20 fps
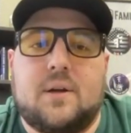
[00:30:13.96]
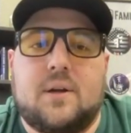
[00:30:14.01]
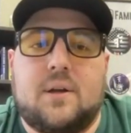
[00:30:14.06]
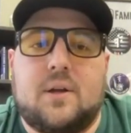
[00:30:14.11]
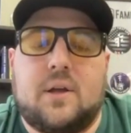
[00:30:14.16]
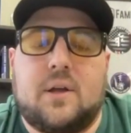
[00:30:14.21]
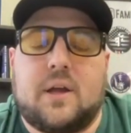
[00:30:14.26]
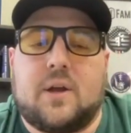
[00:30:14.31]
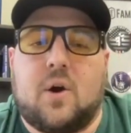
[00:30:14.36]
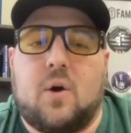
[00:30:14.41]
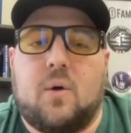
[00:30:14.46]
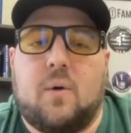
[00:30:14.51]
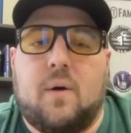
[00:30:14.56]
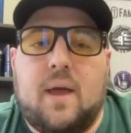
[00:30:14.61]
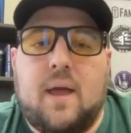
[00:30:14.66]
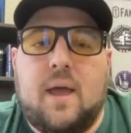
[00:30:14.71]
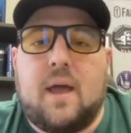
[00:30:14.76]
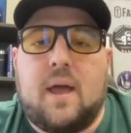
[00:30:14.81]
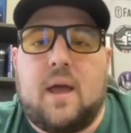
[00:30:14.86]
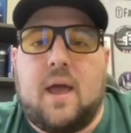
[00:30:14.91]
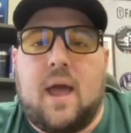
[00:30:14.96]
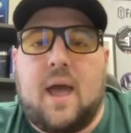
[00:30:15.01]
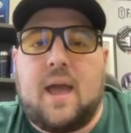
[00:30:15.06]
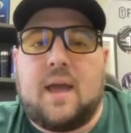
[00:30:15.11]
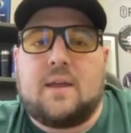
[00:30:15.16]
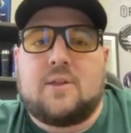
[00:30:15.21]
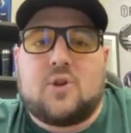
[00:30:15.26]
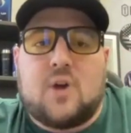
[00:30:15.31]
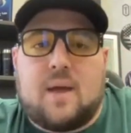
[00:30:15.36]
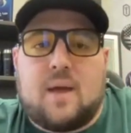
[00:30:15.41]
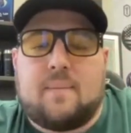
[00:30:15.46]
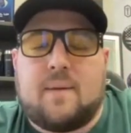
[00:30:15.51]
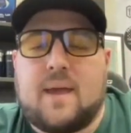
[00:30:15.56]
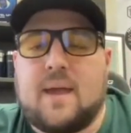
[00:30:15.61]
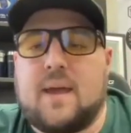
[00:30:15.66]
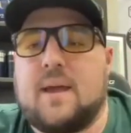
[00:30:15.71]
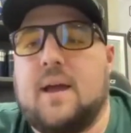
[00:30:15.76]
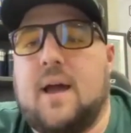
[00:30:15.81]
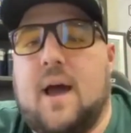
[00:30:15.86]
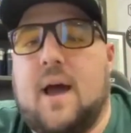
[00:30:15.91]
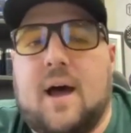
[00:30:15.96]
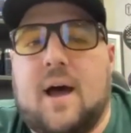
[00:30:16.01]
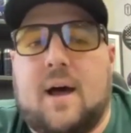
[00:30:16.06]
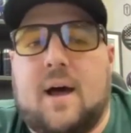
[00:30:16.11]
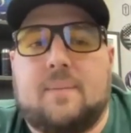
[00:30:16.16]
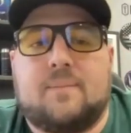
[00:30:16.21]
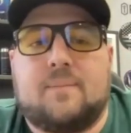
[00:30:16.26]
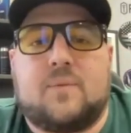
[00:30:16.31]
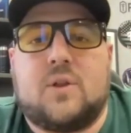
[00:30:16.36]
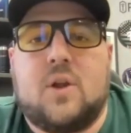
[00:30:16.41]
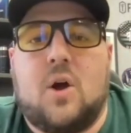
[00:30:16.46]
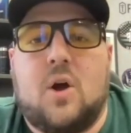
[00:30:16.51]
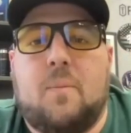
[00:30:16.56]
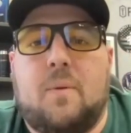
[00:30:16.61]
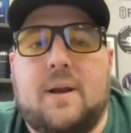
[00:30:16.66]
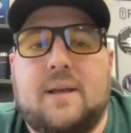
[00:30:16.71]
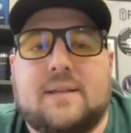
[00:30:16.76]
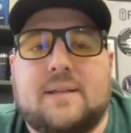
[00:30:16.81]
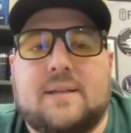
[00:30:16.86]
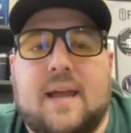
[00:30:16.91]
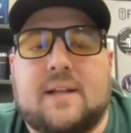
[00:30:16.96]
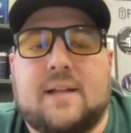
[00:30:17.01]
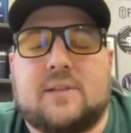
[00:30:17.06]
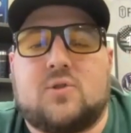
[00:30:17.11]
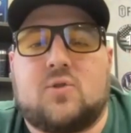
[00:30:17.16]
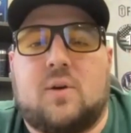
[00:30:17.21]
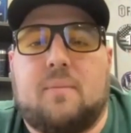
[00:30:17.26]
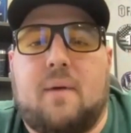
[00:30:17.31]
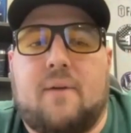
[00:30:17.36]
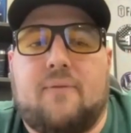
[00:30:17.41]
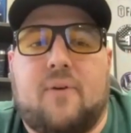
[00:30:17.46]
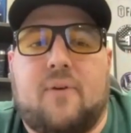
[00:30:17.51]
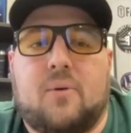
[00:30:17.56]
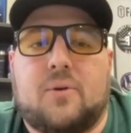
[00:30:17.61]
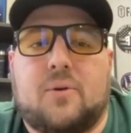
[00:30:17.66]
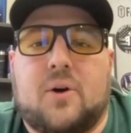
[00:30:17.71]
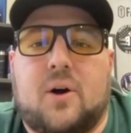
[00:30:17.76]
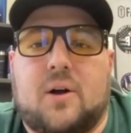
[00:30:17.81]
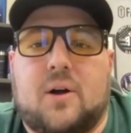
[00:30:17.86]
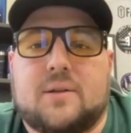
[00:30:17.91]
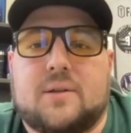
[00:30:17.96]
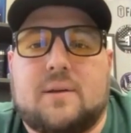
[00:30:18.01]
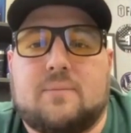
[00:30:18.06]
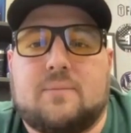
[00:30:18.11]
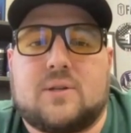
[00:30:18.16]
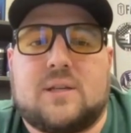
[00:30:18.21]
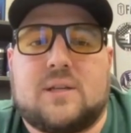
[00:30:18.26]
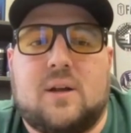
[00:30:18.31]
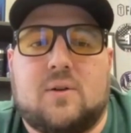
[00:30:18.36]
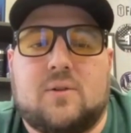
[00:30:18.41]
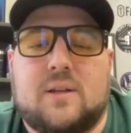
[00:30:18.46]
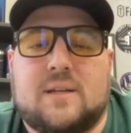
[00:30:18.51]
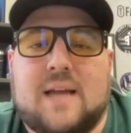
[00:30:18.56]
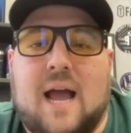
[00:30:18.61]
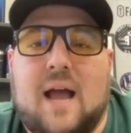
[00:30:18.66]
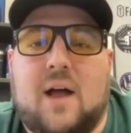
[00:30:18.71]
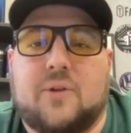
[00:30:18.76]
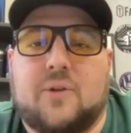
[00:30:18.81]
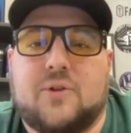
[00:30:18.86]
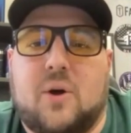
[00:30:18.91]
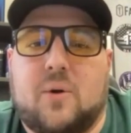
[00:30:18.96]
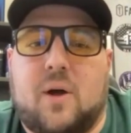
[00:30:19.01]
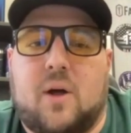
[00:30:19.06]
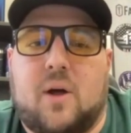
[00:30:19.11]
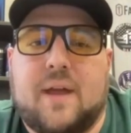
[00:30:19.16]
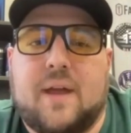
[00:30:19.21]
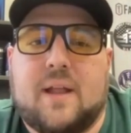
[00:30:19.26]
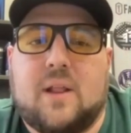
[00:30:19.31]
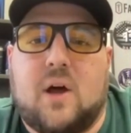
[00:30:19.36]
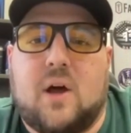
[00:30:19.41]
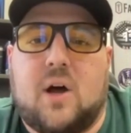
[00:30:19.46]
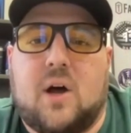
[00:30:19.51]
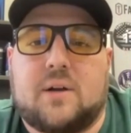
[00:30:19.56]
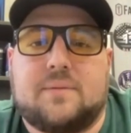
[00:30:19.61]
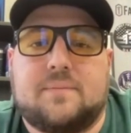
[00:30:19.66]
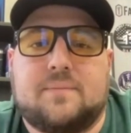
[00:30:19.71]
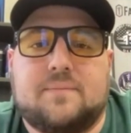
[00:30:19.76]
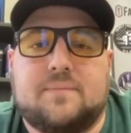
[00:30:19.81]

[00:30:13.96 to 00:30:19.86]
You go, hey, Jamie, nobody's answering my phone calls. I'm just hearing the dial tone all day long.